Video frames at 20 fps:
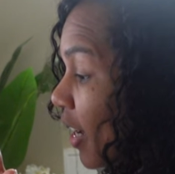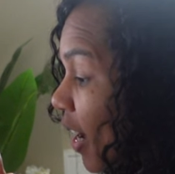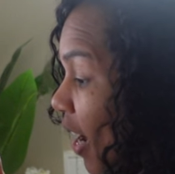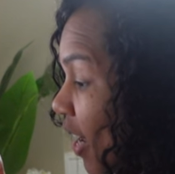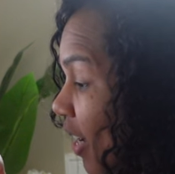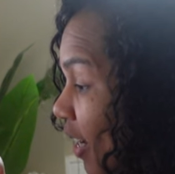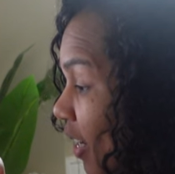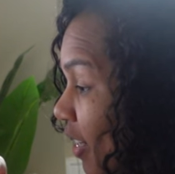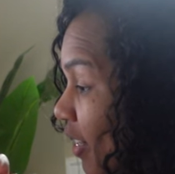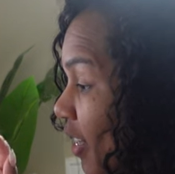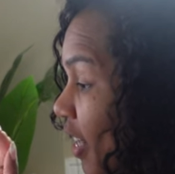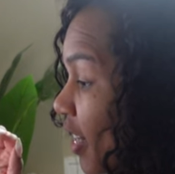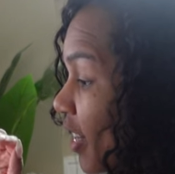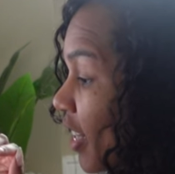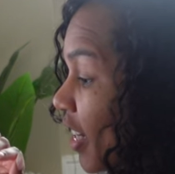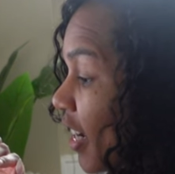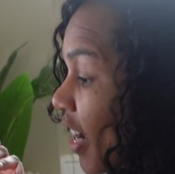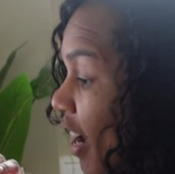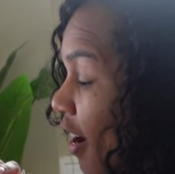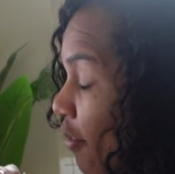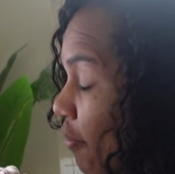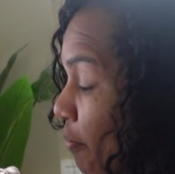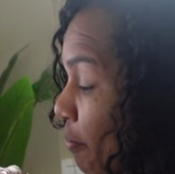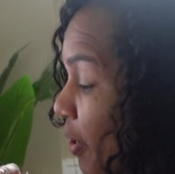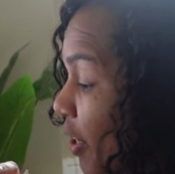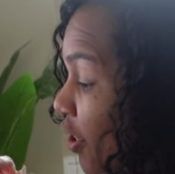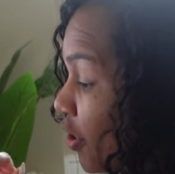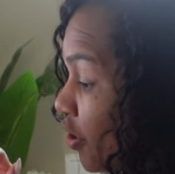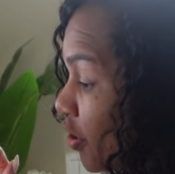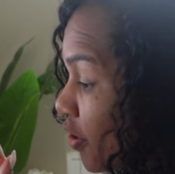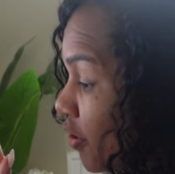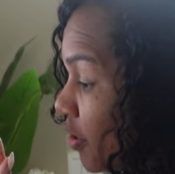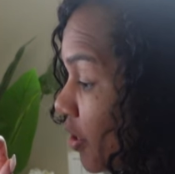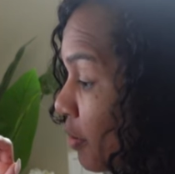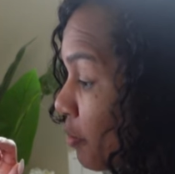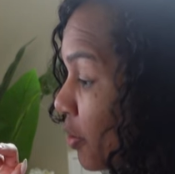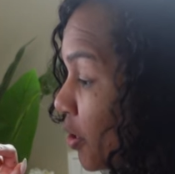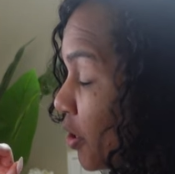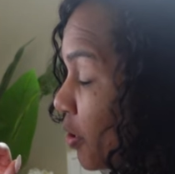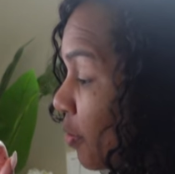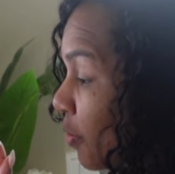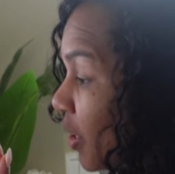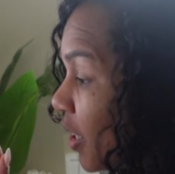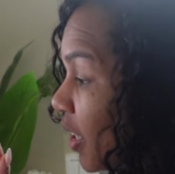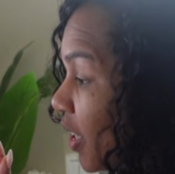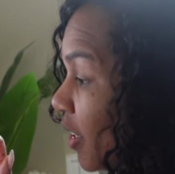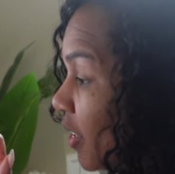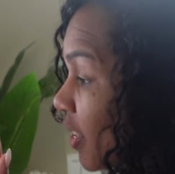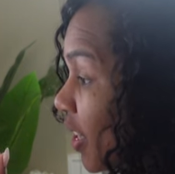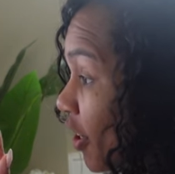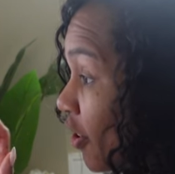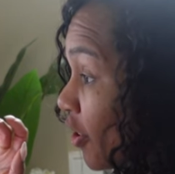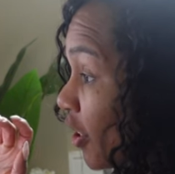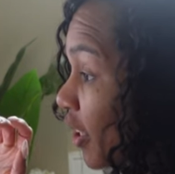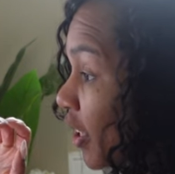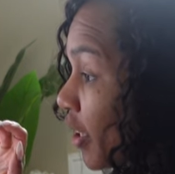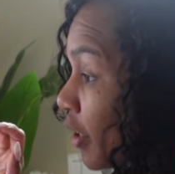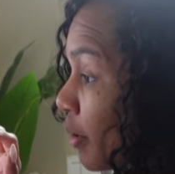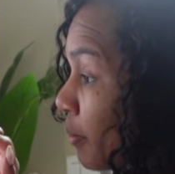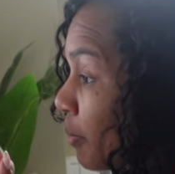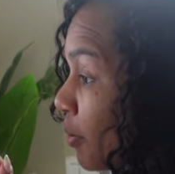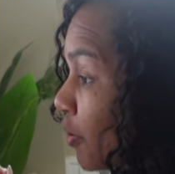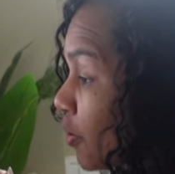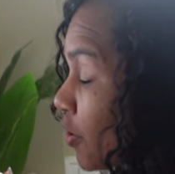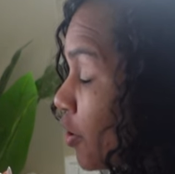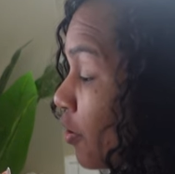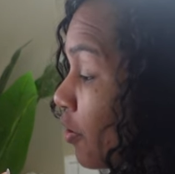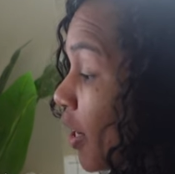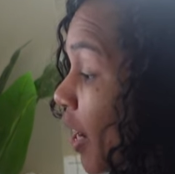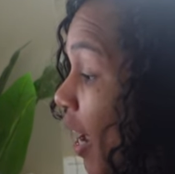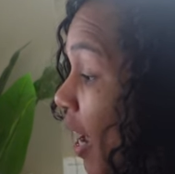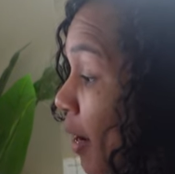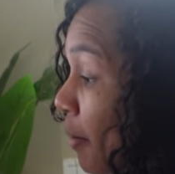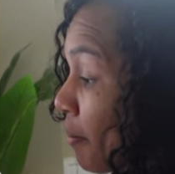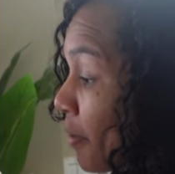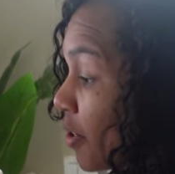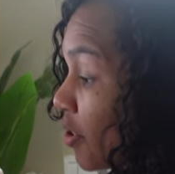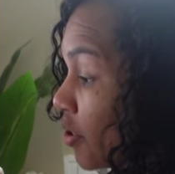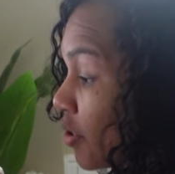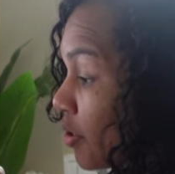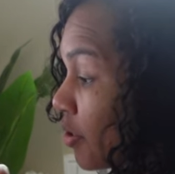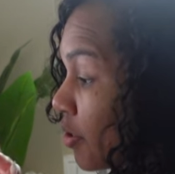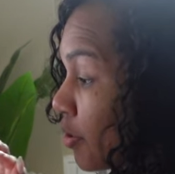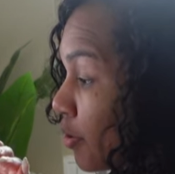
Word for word: I like that they have pictures in between that are clickable so you can pinch and